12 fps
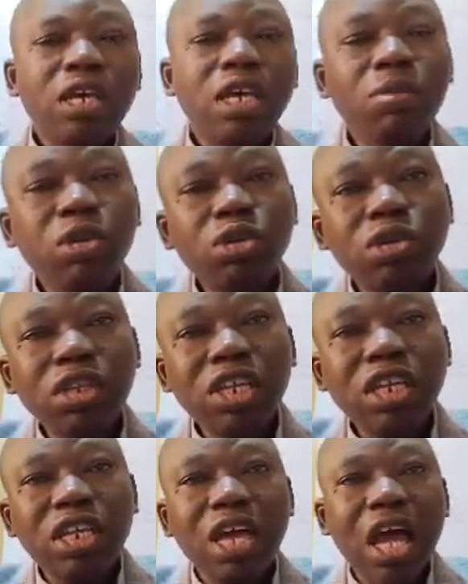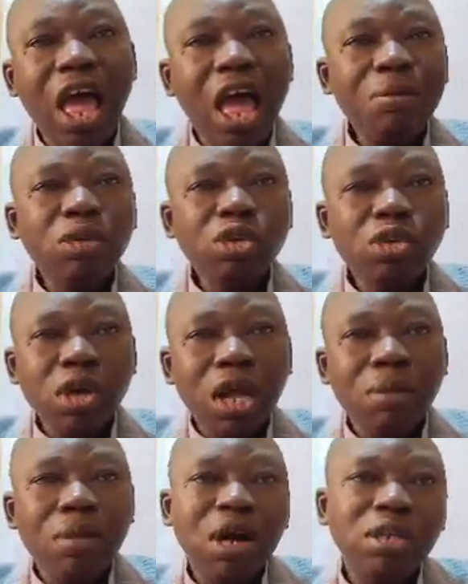In module 3, I am going to talk
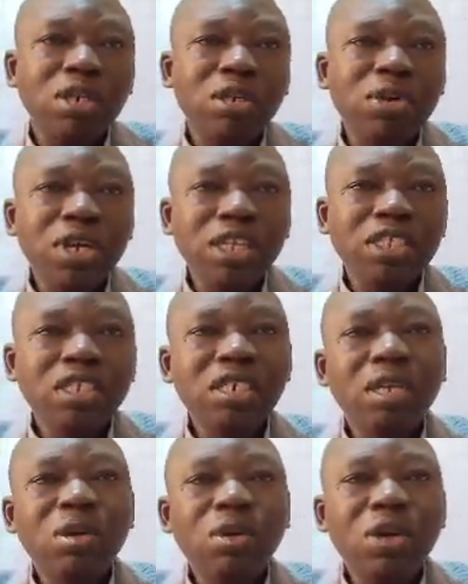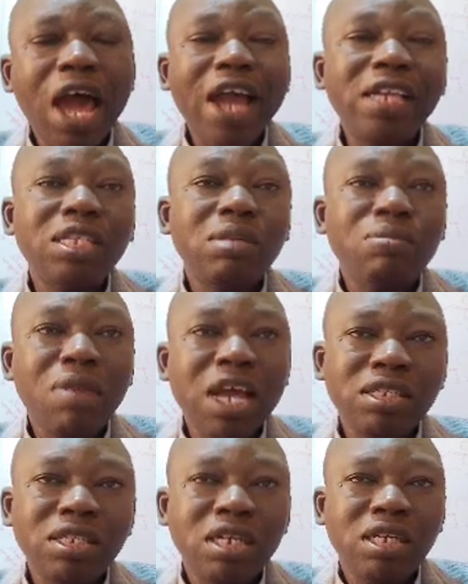about raising the right
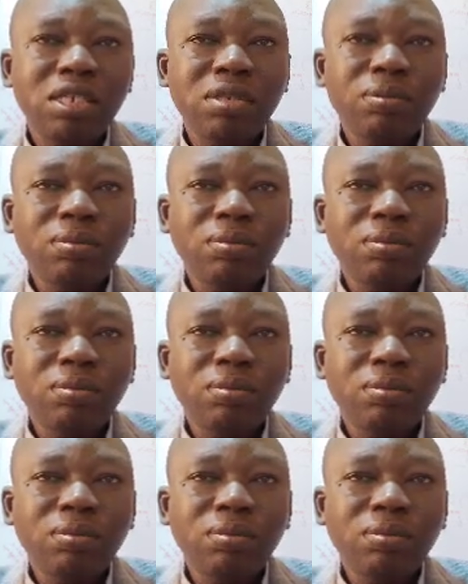mindset,